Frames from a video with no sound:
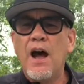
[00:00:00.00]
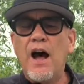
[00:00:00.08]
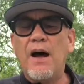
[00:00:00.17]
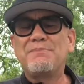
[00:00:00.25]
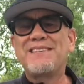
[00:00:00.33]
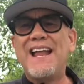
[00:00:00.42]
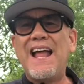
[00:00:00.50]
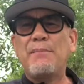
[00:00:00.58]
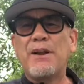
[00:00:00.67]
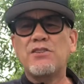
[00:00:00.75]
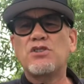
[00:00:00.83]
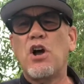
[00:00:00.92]
Today I'm
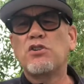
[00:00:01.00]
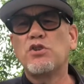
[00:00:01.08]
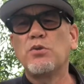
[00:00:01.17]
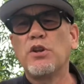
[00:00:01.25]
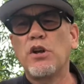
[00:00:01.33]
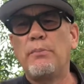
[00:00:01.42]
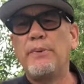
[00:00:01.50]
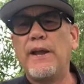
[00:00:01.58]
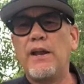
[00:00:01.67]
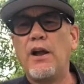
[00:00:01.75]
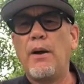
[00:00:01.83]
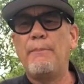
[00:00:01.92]
going to talk to you a little
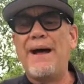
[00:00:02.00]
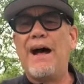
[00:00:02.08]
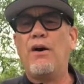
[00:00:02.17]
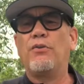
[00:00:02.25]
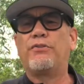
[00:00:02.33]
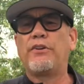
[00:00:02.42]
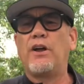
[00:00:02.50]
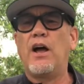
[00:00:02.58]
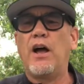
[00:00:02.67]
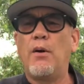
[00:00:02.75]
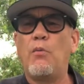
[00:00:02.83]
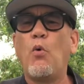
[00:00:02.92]
bit about
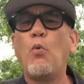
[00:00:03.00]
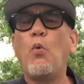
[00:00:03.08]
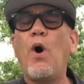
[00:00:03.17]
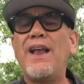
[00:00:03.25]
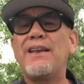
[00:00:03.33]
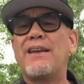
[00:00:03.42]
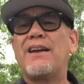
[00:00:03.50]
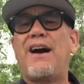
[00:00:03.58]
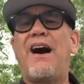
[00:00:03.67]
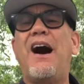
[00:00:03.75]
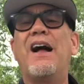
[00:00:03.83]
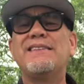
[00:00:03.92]
what
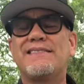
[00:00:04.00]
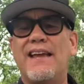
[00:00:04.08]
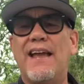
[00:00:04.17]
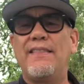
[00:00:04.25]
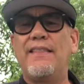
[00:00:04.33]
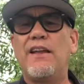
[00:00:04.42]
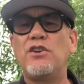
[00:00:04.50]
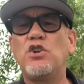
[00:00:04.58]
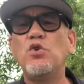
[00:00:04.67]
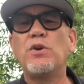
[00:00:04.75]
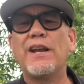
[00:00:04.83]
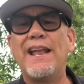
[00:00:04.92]
content that
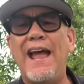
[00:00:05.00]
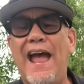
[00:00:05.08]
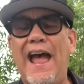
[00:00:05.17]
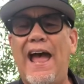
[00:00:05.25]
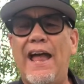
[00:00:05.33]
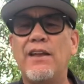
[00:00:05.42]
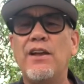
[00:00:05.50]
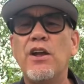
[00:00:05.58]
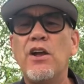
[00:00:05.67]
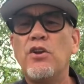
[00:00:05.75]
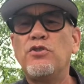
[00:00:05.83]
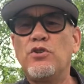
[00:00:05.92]
you can add
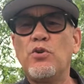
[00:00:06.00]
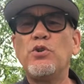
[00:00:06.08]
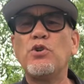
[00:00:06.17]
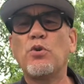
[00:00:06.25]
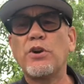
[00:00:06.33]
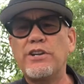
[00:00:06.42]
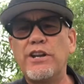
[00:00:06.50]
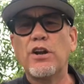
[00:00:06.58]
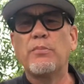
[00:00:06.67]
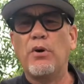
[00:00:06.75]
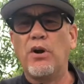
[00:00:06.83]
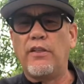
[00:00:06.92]
to your
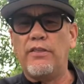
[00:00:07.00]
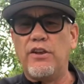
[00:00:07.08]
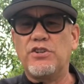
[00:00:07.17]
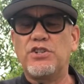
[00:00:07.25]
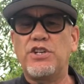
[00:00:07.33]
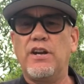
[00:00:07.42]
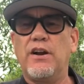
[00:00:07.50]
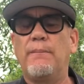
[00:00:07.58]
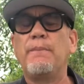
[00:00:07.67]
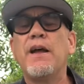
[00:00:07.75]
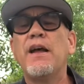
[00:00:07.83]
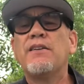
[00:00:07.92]
yearbook this year.
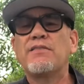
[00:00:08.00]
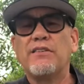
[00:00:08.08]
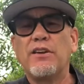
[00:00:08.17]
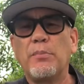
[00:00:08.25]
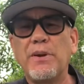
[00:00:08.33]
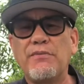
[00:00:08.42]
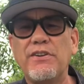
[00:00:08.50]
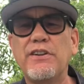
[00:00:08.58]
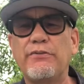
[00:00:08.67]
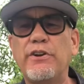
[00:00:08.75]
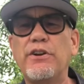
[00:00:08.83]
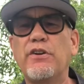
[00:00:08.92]
It's a little bit of a
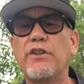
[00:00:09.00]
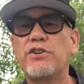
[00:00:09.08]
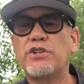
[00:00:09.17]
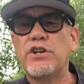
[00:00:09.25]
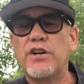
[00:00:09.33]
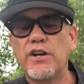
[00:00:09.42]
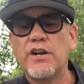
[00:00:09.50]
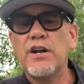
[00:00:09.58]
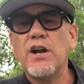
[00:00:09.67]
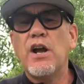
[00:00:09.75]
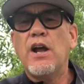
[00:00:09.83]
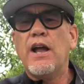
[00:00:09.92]
different year this year,
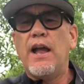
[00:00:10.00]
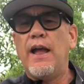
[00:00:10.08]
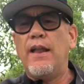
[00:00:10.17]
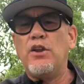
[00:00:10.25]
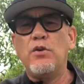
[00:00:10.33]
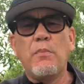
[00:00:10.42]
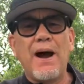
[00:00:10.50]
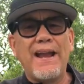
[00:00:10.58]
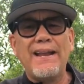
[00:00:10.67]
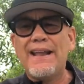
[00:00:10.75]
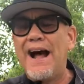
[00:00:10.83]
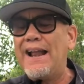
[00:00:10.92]
and you
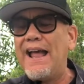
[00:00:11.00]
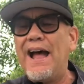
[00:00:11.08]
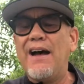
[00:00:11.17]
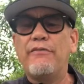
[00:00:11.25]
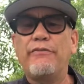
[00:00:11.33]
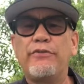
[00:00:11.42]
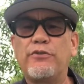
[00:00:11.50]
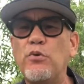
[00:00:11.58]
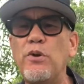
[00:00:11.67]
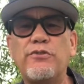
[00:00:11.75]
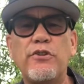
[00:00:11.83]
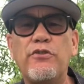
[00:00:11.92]
might not have
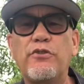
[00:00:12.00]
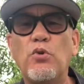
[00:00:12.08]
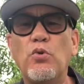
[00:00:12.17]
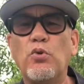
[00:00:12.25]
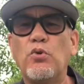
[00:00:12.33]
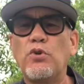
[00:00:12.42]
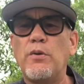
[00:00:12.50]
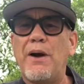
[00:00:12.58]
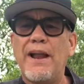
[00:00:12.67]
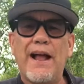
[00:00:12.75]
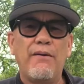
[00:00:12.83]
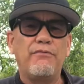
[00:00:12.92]
students in school. You
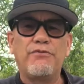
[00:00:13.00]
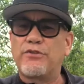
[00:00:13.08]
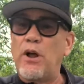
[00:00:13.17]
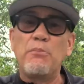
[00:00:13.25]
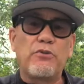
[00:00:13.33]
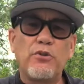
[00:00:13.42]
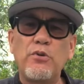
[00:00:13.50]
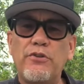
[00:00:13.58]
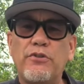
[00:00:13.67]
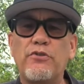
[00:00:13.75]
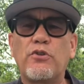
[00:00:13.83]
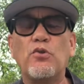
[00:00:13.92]
might have some students
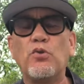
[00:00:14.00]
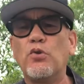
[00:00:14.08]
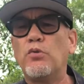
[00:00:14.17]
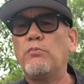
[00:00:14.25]
in school.